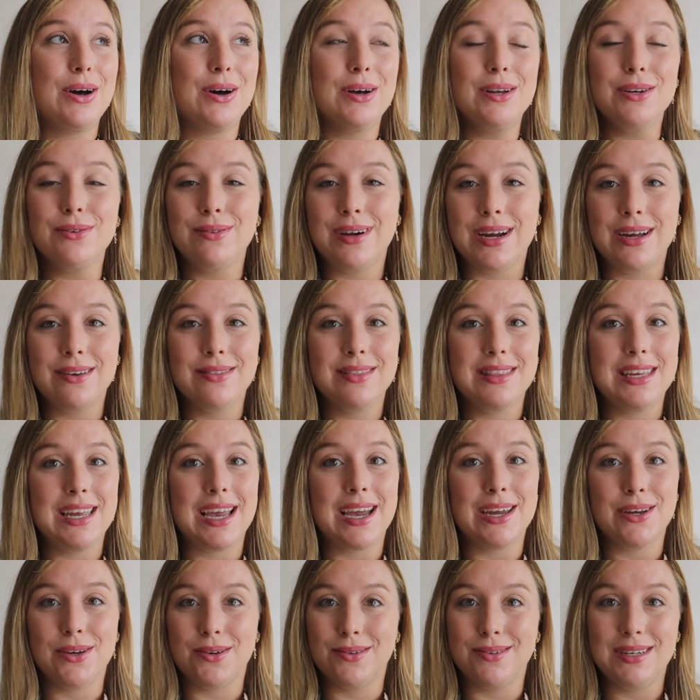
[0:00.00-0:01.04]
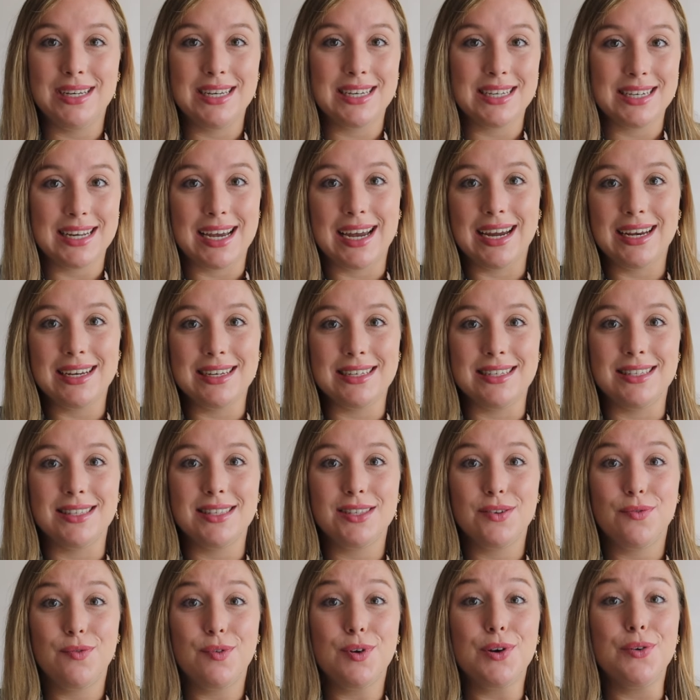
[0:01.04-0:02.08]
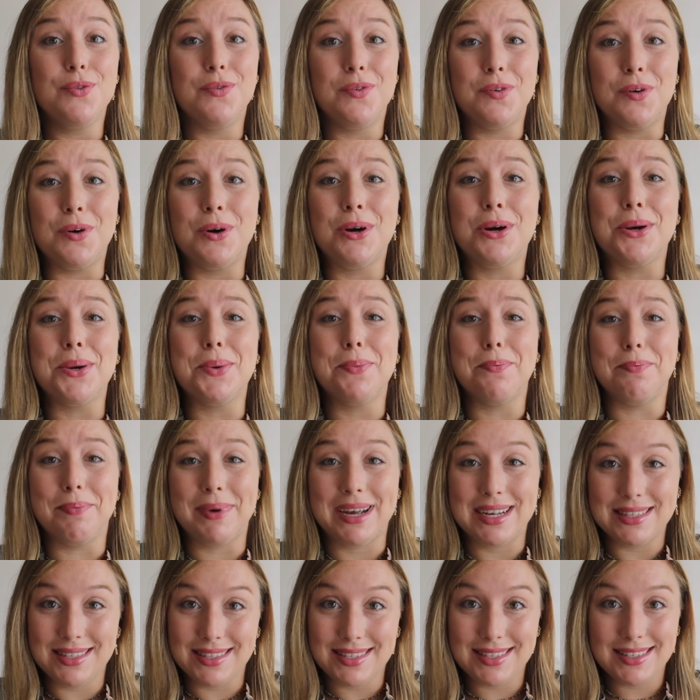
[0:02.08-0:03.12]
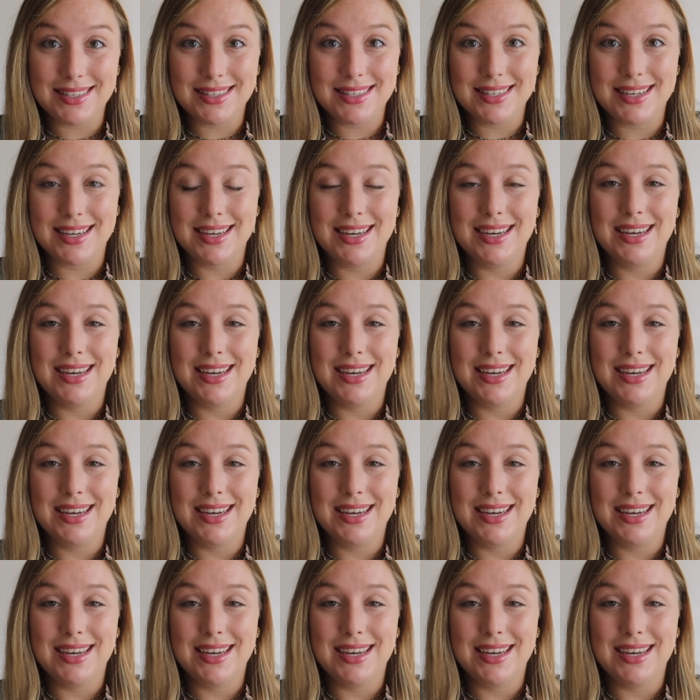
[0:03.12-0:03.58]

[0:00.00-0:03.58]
all around the Ionian Islands for 4 months.